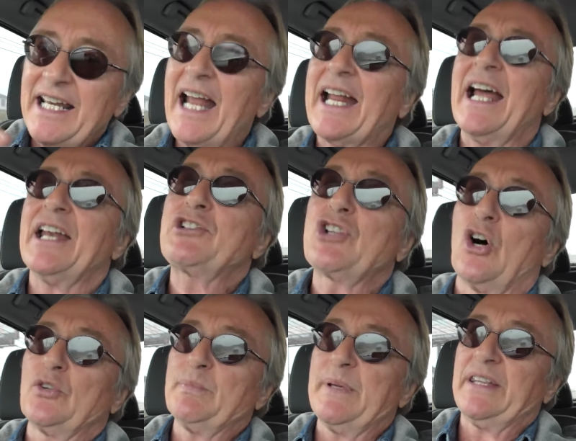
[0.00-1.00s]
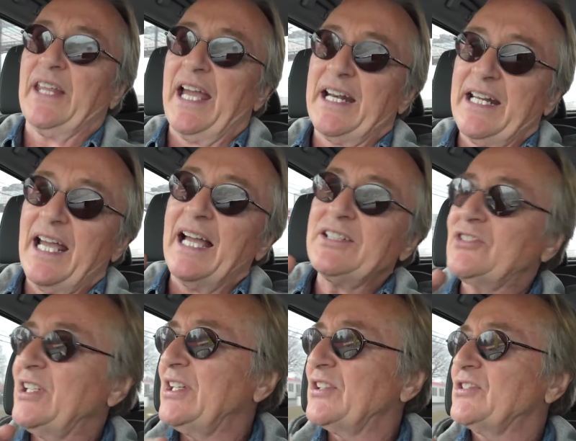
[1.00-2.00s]
and that kind of shows me that I
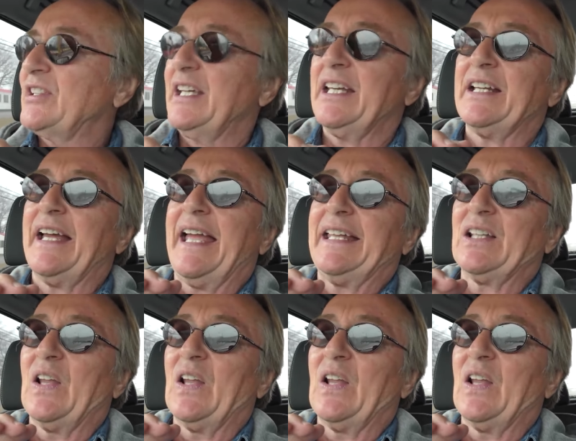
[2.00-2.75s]
see this in a